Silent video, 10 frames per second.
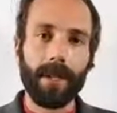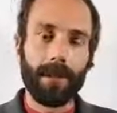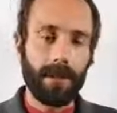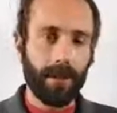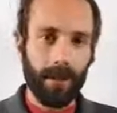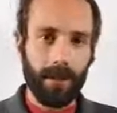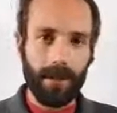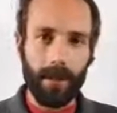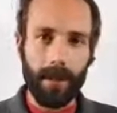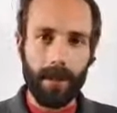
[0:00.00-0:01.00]
Ank disagrees
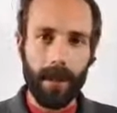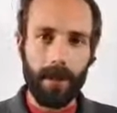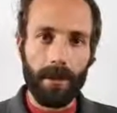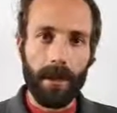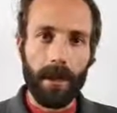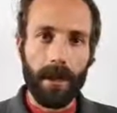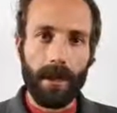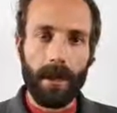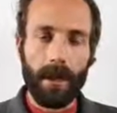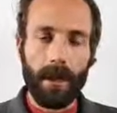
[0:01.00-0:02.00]
with me about
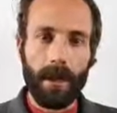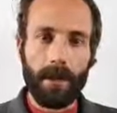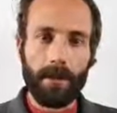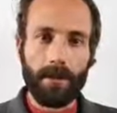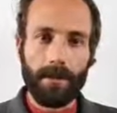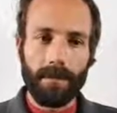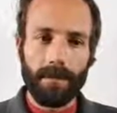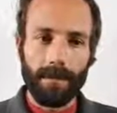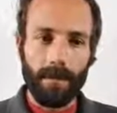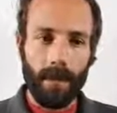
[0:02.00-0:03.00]

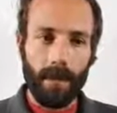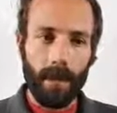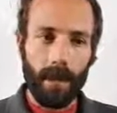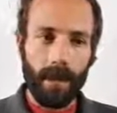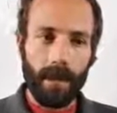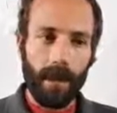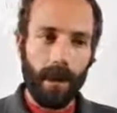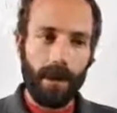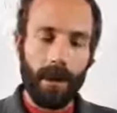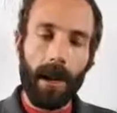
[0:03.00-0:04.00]
hot
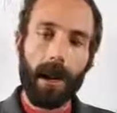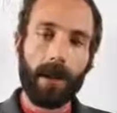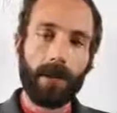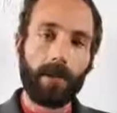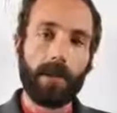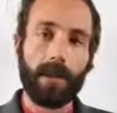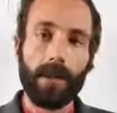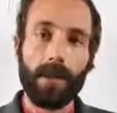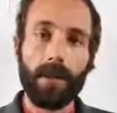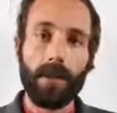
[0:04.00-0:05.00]
always
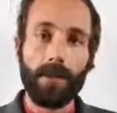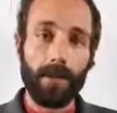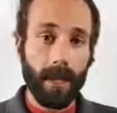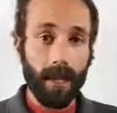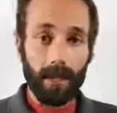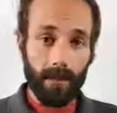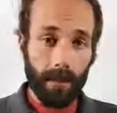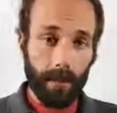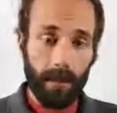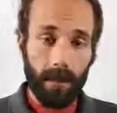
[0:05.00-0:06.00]
flowing to cold because of
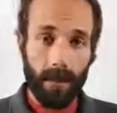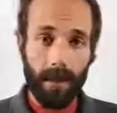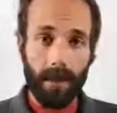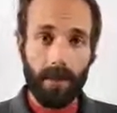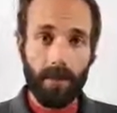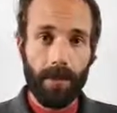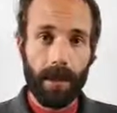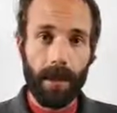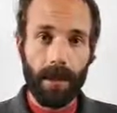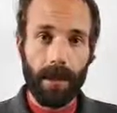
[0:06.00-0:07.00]
the moonlight.
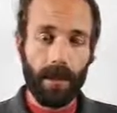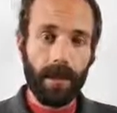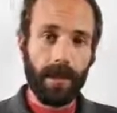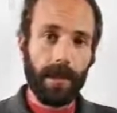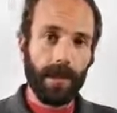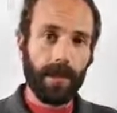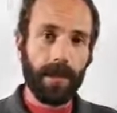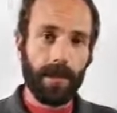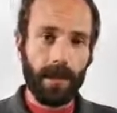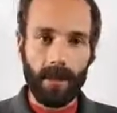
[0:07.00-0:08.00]
And Ank
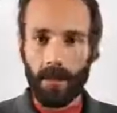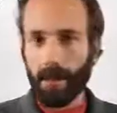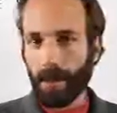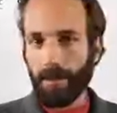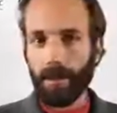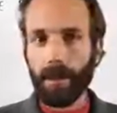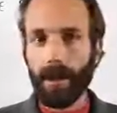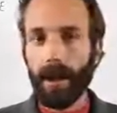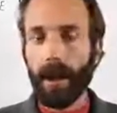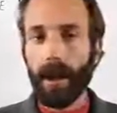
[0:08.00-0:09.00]
stated that cold could flow
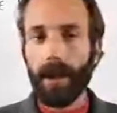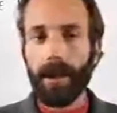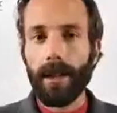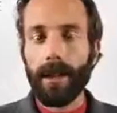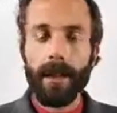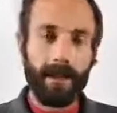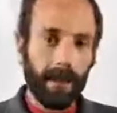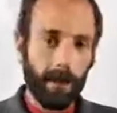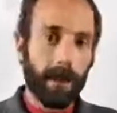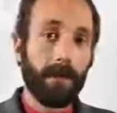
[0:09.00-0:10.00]
to hot. And
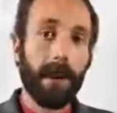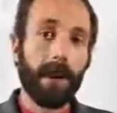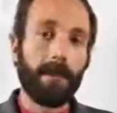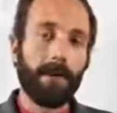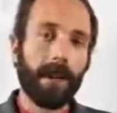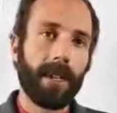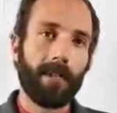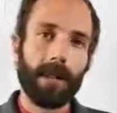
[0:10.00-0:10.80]
that's been in the back of my mind.